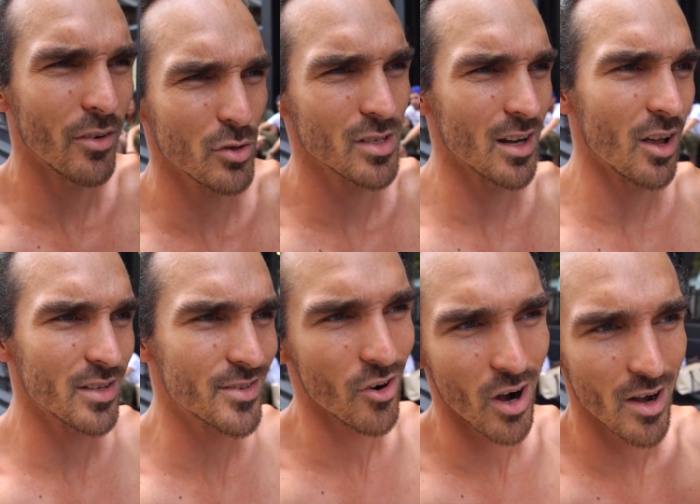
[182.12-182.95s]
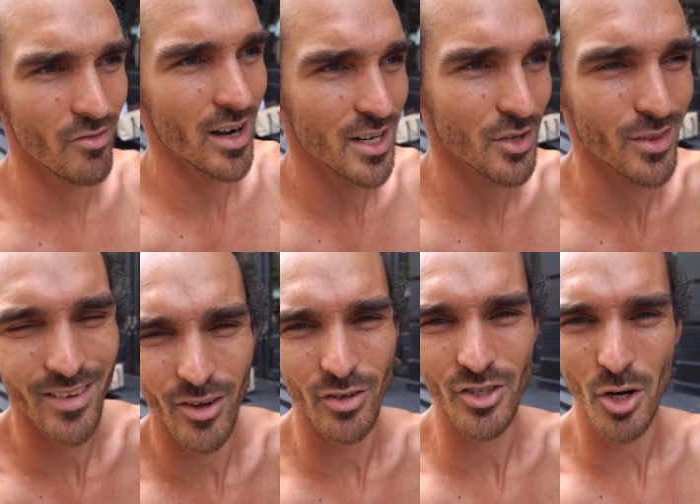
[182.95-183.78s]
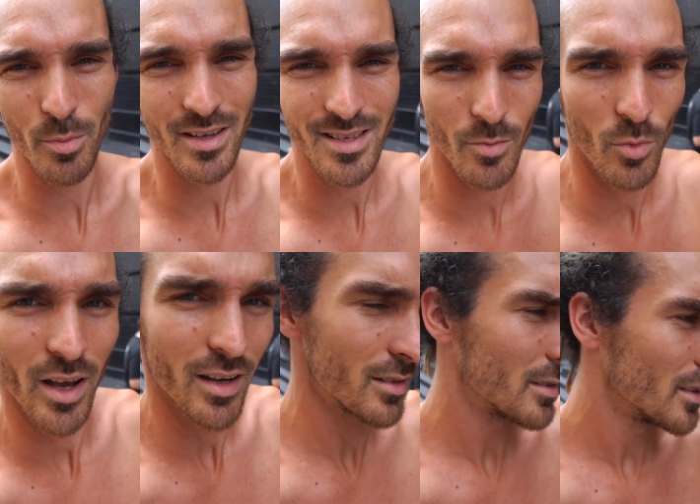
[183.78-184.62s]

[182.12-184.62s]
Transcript: I've also lost Ryan and Rachel. They've gone shopping somewhere.